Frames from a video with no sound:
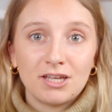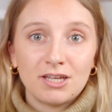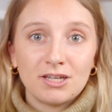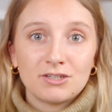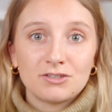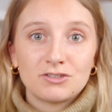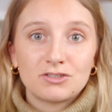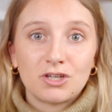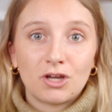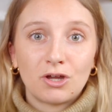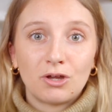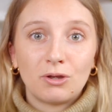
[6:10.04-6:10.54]

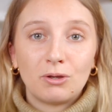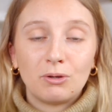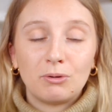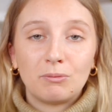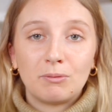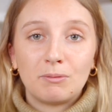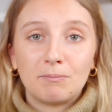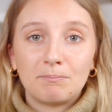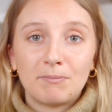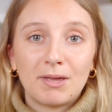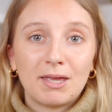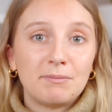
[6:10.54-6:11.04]

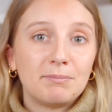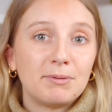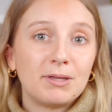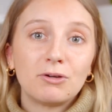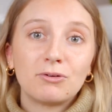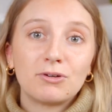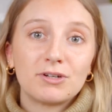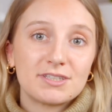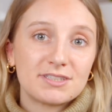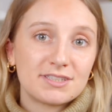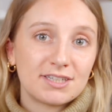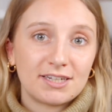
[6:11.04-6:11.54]
So maybe
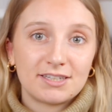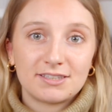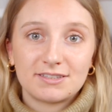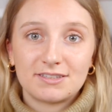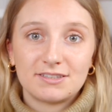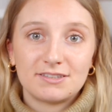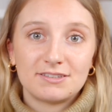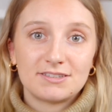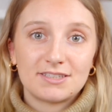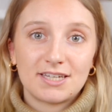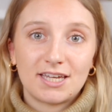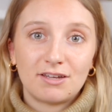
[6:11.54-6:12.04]
on a
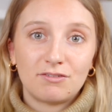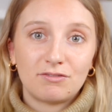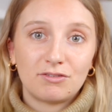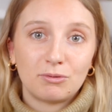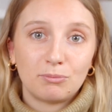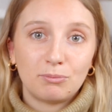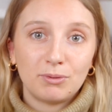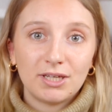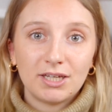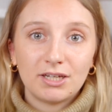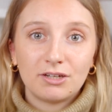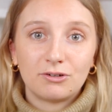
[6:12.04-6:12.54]
certain day of the
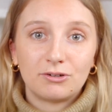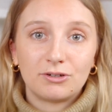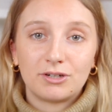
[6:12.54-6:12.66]
week,